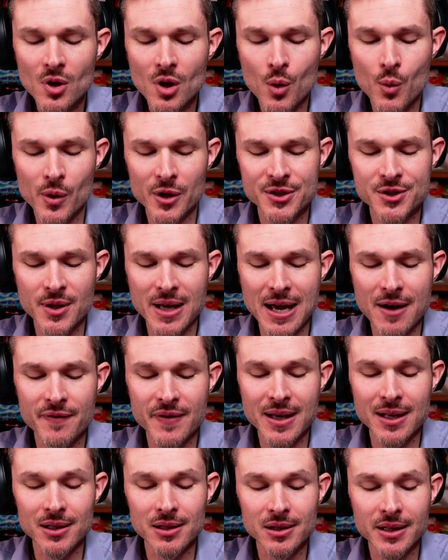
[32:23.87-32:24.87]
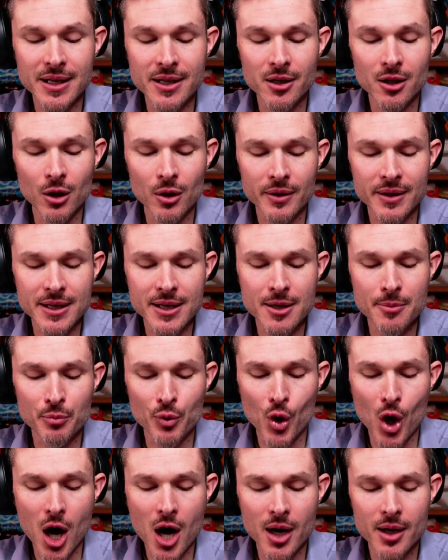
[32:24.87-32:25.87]
We also have Khalil
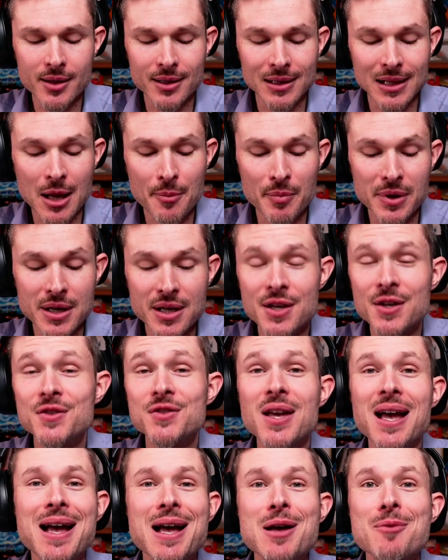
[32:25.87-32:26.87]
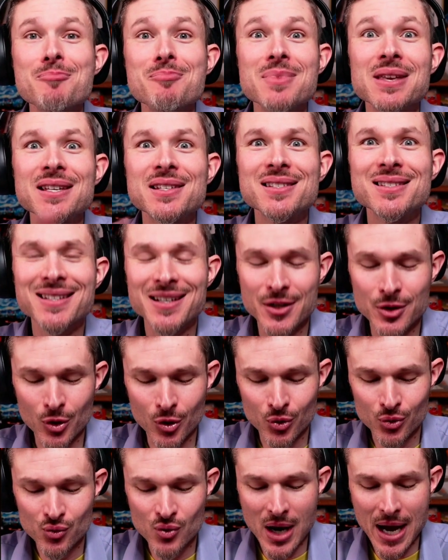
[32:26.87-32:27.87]
Gibran, a Lebanese
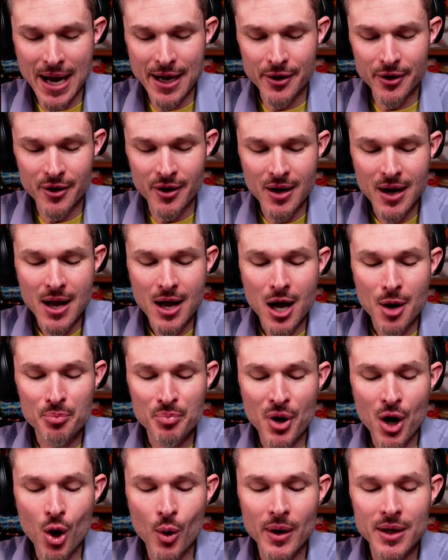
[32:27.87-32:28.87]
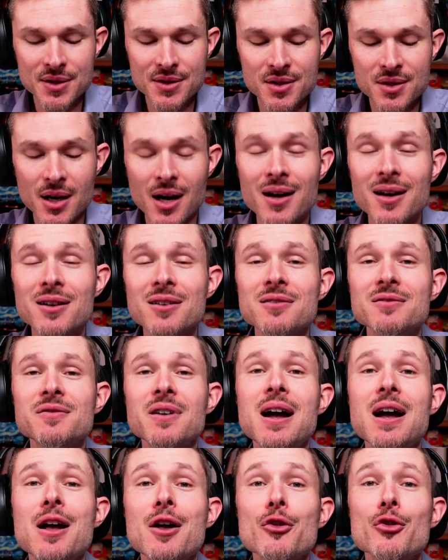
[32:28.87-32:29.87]
mystical writer, a poet of
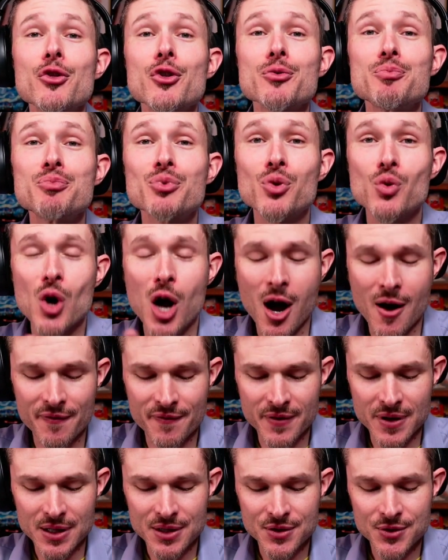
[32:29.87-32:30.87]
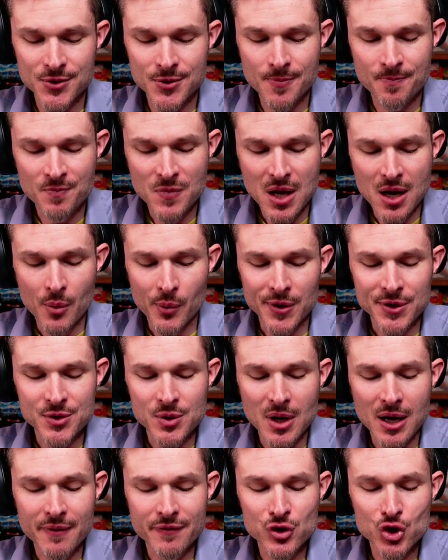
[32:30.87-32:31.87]
the prophet. We also
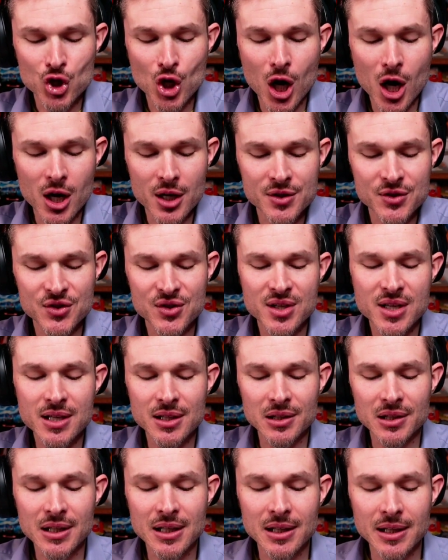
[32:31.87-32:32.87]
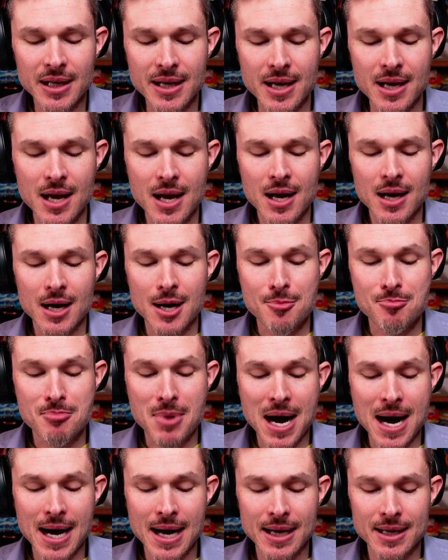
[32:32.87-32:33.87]
have John C. Lilly, a
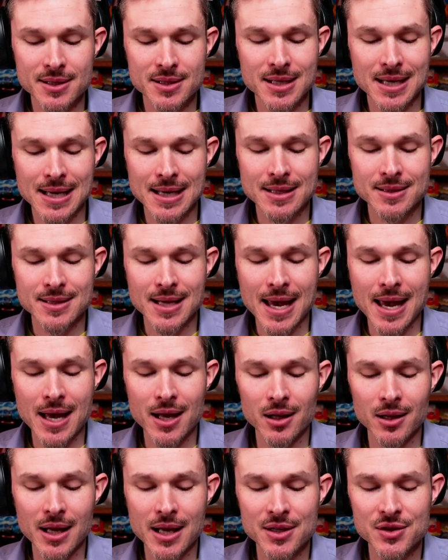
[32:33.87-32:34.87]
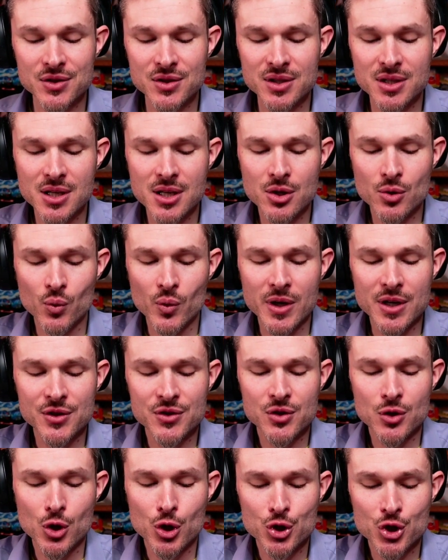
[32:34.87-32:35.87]
mind and LSD
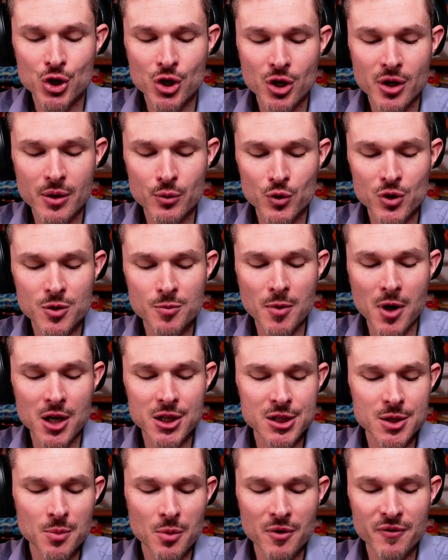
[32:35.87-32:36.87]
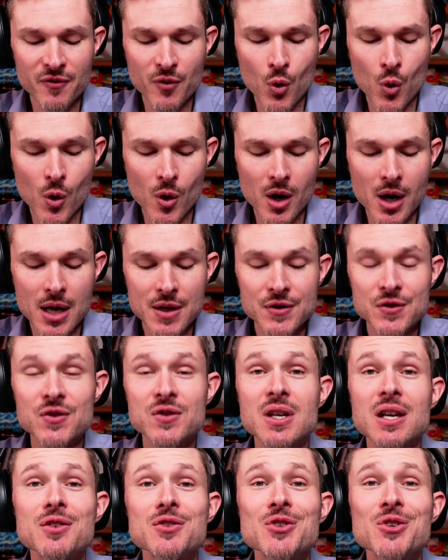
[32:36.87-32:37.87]
researcher and responsible for
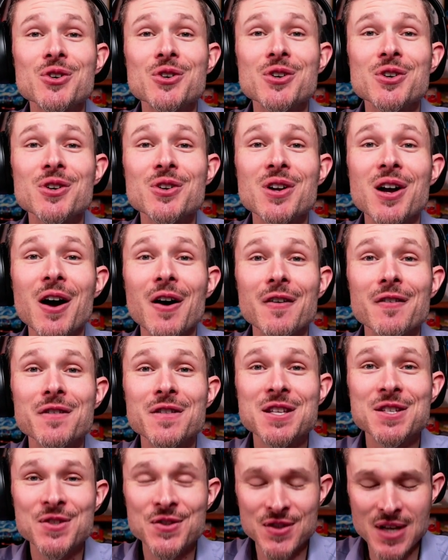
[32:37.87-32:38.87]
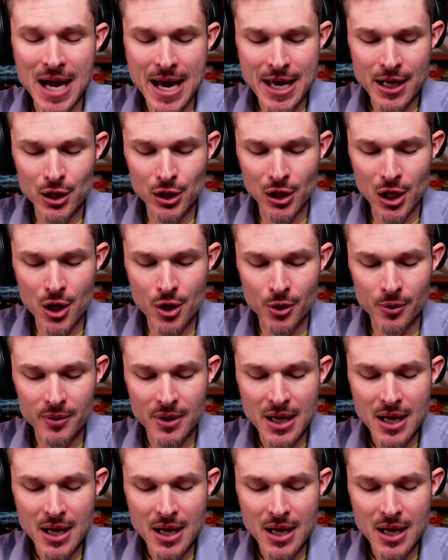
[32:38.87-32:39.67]
Center of the Cyclone.